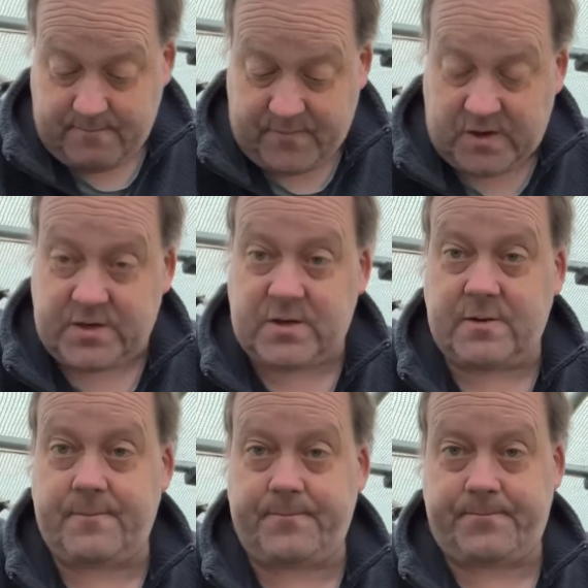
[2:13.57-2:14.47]
this
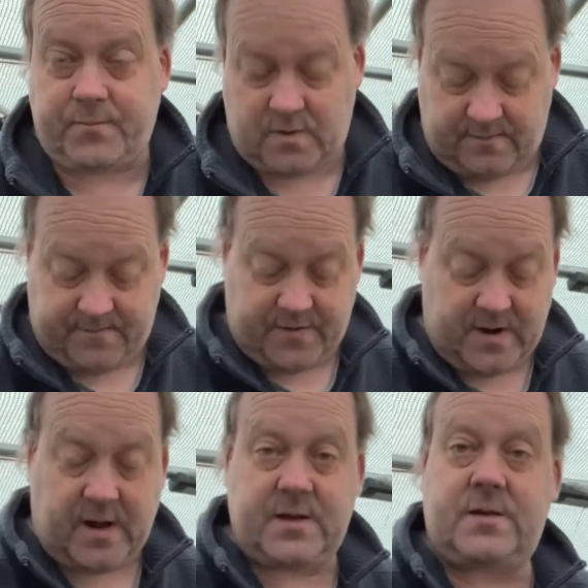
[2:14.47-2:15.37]
for the
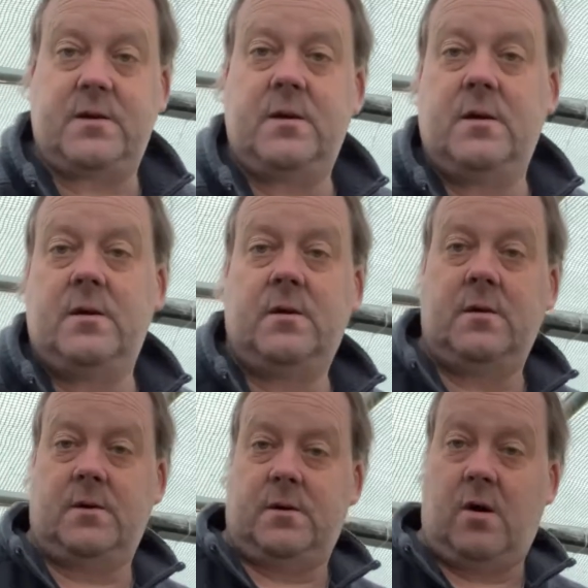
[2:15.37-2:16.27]
next
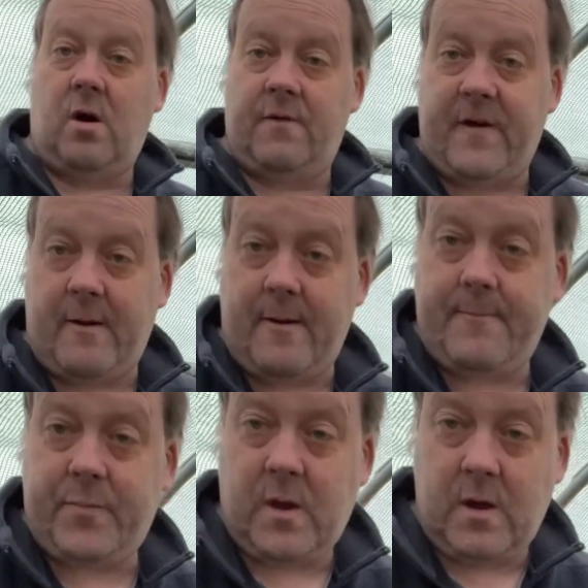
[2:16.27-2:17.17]
half hour.
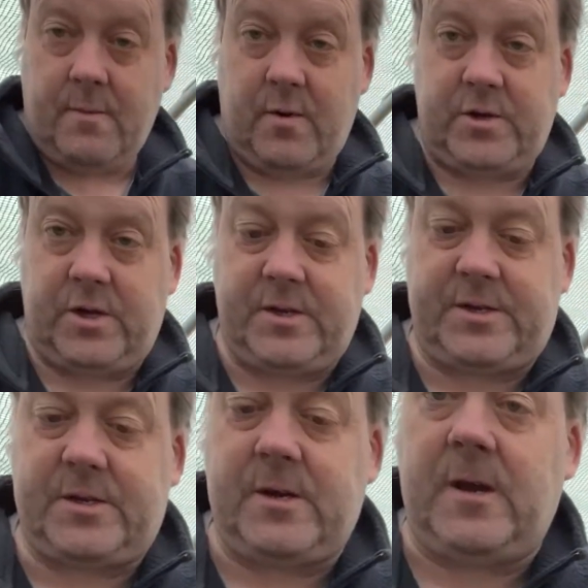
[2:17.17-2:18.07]
But as you can
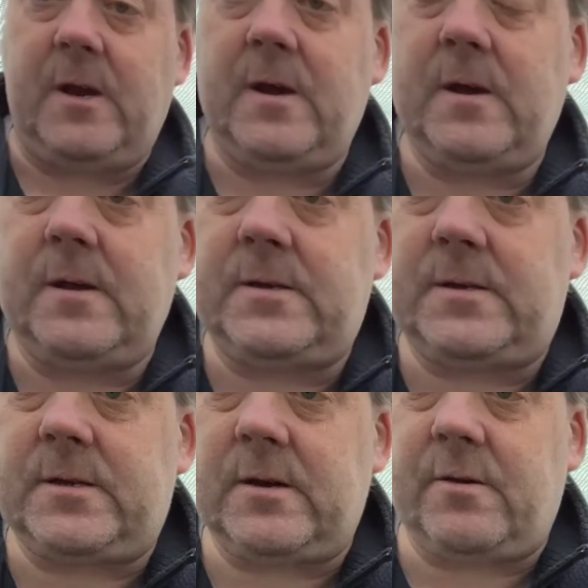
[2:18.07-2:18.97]
see, there's
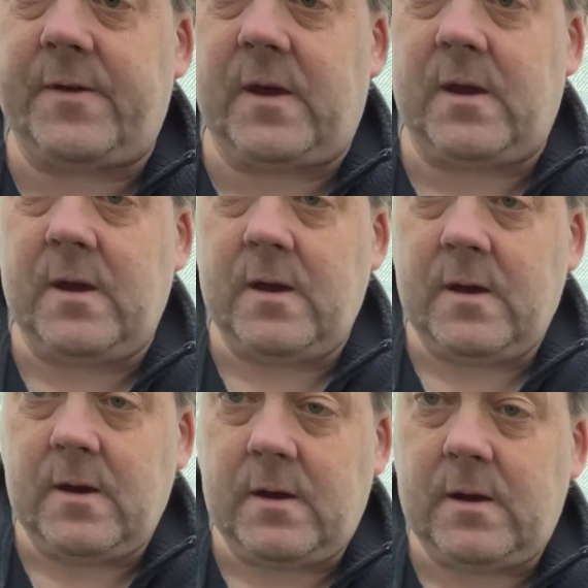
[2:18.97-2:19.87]
two, I think,
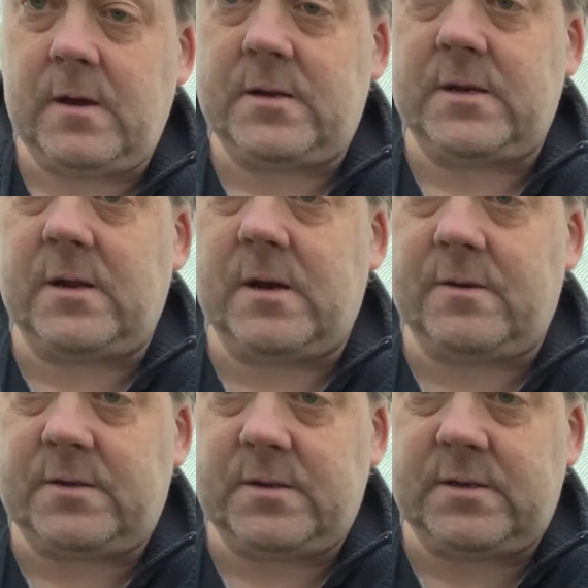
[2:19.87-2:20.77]
can you see
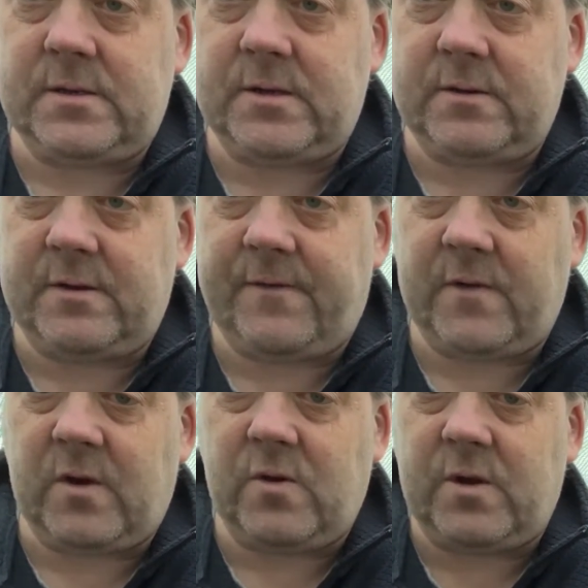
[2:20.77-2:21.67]
those? Two
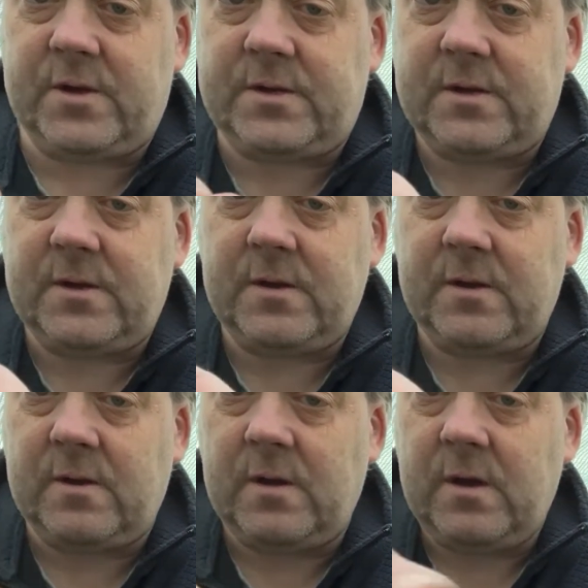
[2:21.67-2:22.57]
different colours.
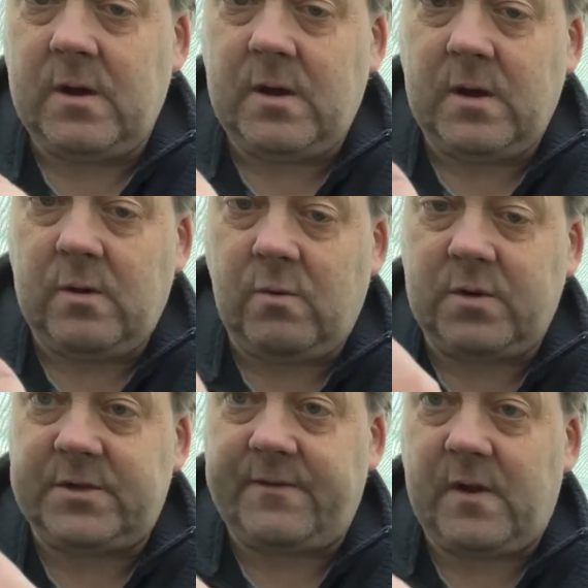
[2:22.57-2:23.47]

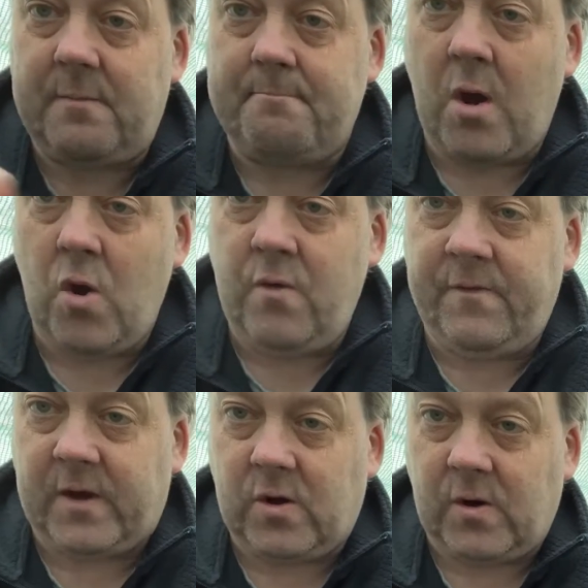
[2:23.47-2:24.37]
One's a very
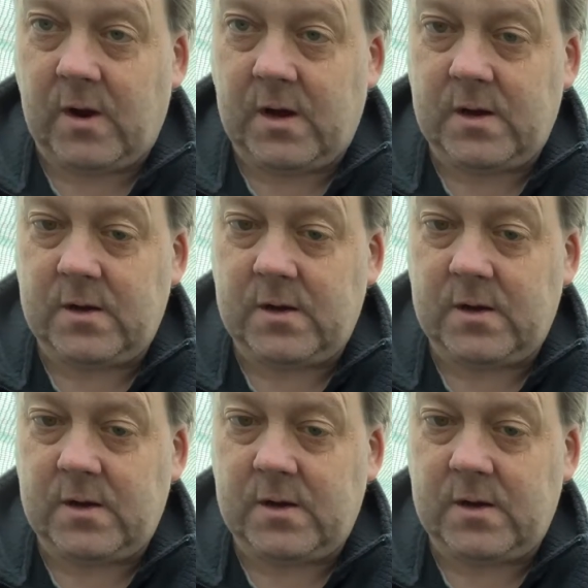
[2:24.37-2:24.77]
mauvey colour.